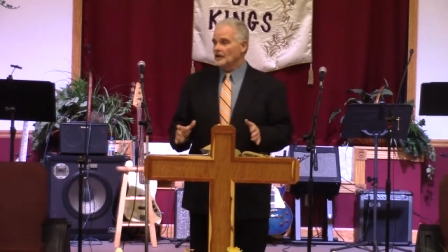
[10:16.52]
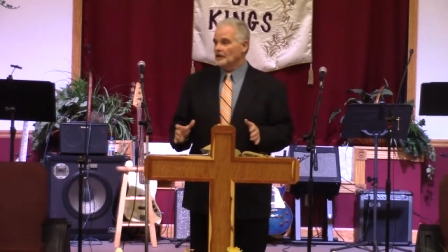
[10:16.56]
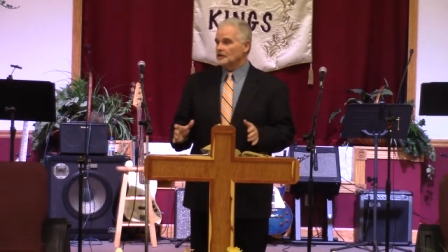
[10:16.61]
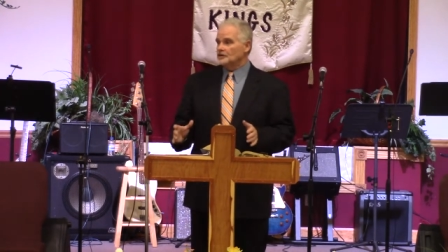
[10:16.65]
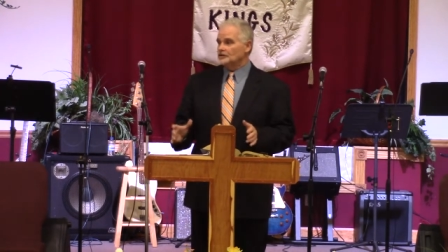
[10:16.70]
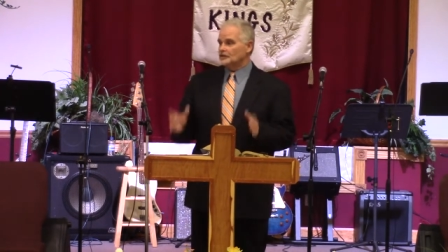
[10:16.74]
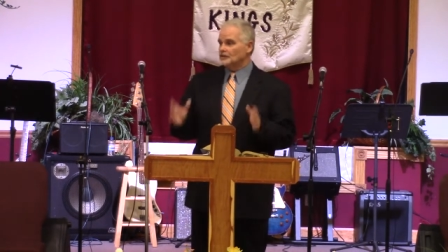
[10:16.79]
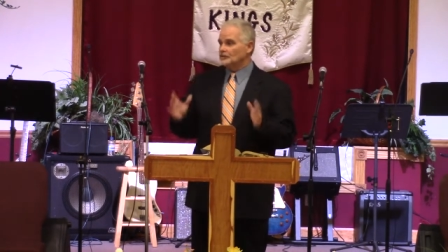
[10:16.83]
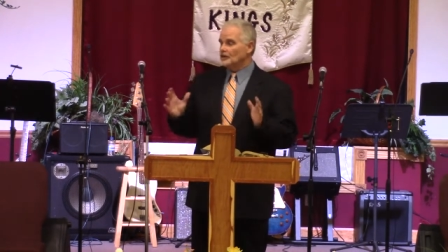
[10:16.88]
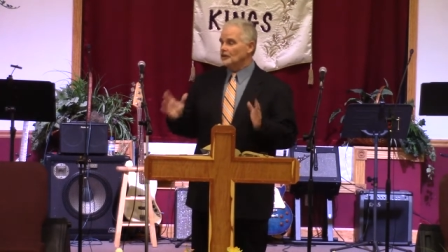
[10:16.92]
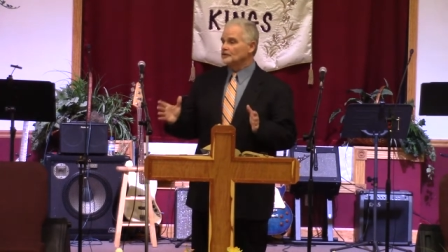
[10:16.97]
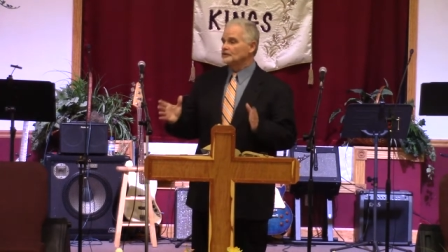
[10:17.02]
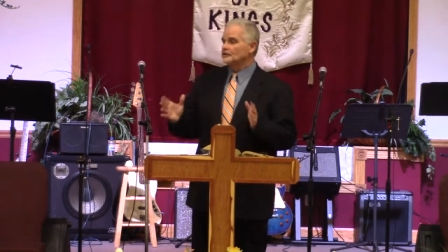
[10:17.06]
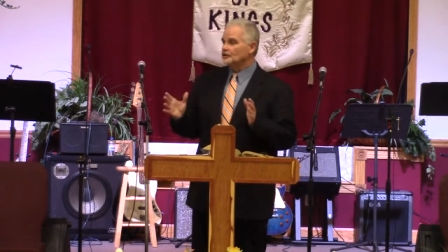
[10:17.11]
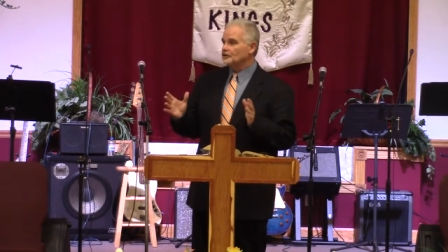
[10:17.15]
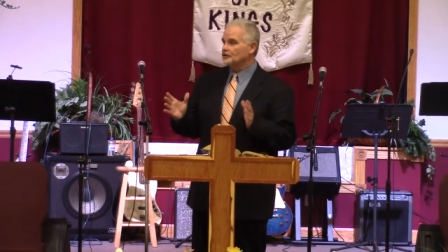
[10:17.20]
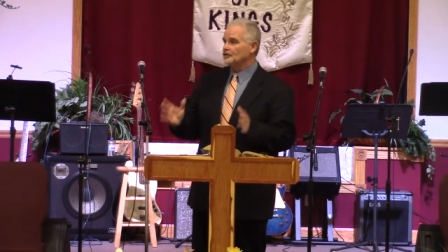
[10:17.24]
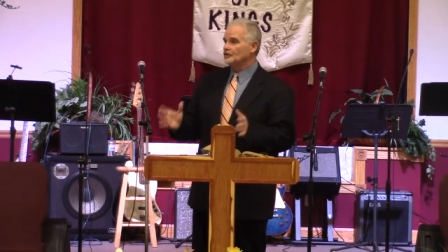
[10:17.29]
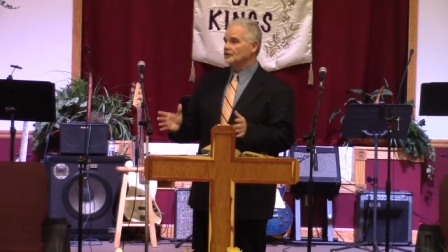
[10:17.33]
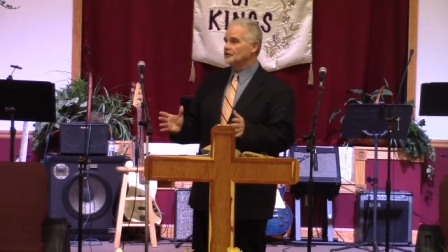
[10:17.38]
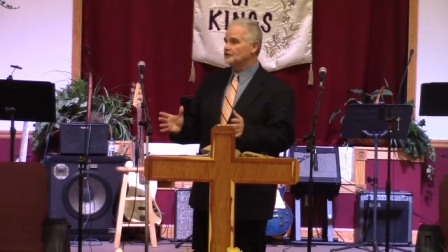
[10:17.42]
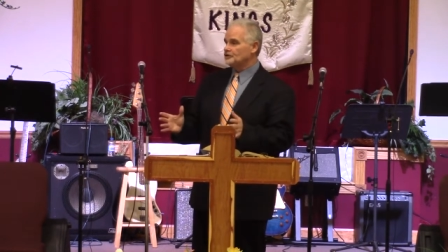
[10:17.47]
So there's a
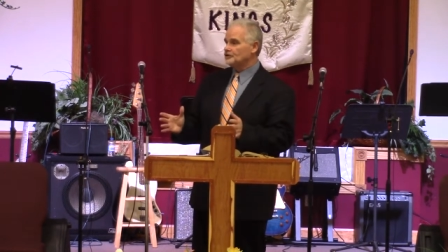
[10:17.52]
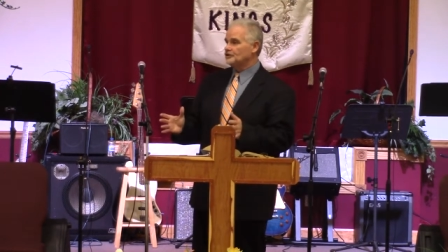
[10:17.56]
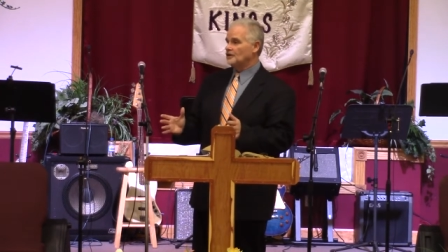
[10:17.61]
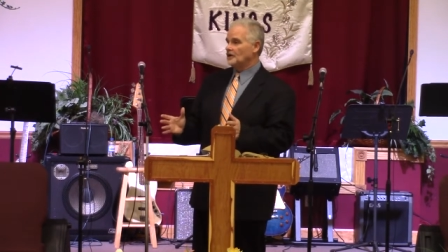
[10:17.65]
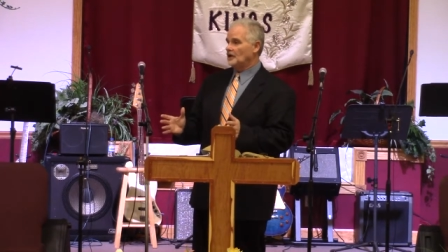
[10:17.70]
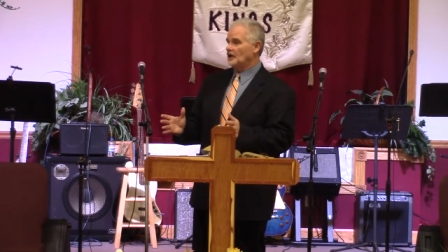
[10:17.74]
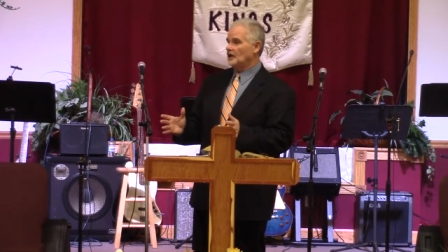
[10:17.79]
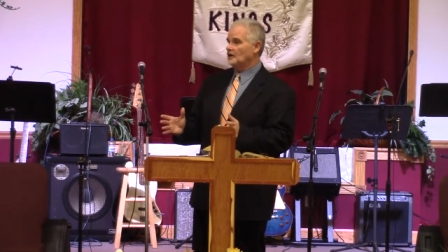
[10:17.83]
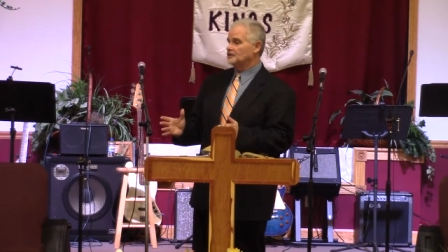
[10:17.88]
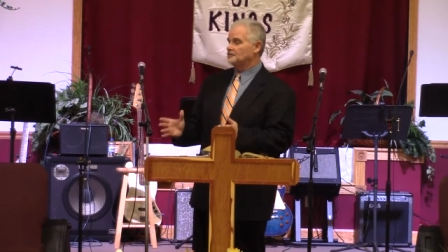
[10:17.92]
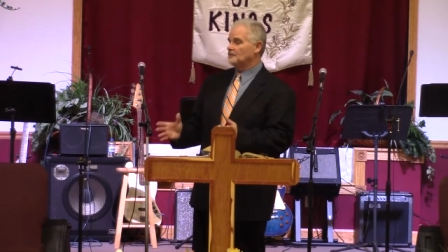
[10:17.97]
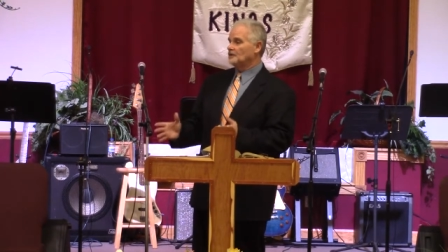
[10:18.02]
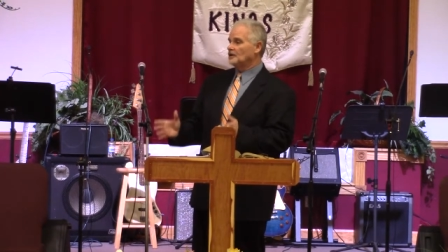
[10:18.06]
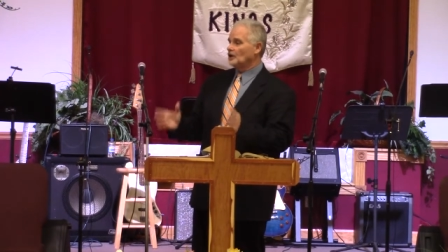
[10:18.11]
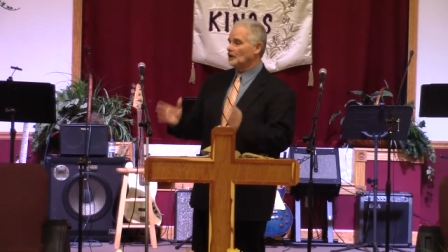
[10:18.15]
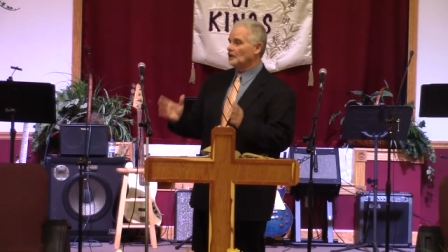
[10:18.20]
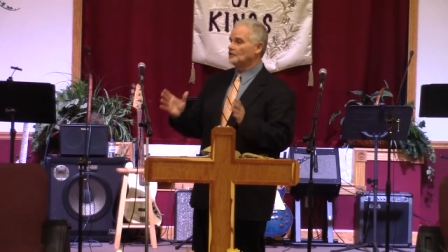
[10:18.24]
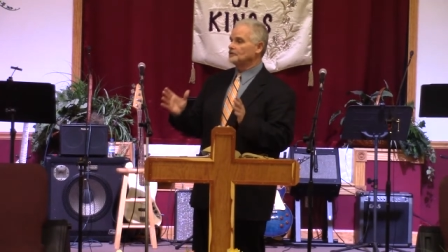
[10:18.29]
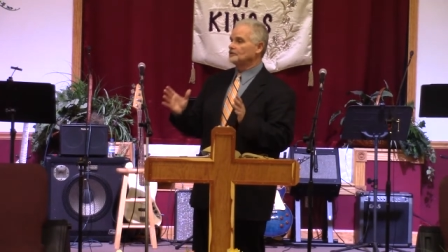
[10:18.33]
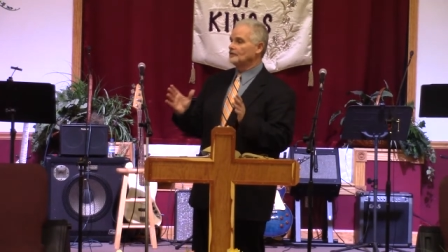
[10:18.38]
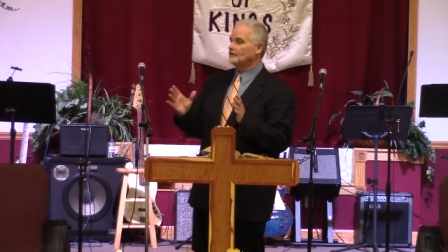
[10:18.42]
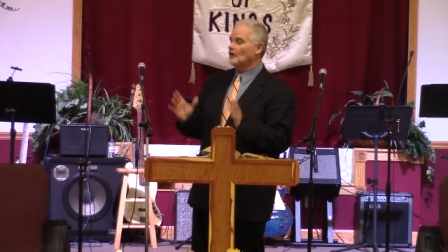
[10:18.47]
good chance
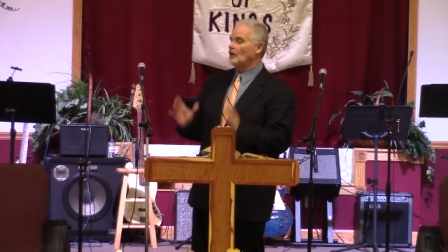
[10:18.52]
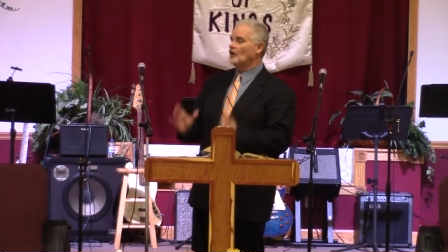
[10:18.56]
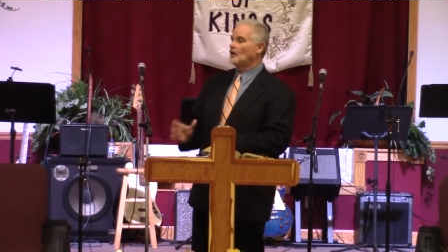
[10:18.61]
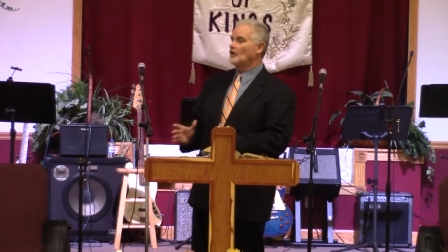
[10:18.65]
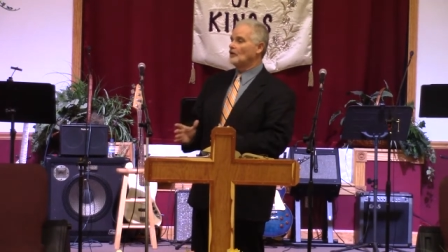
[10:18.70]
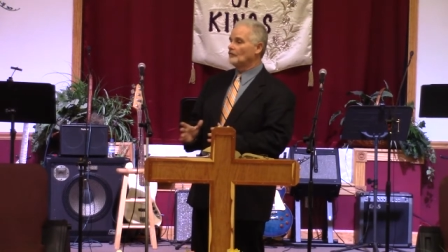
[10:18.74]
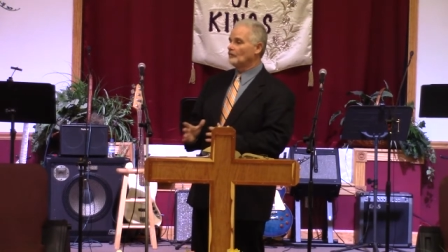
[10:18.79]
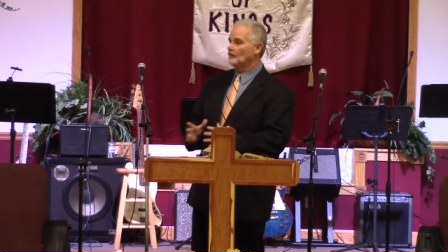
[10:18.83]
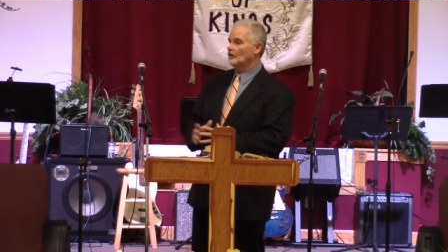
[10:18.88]
because of all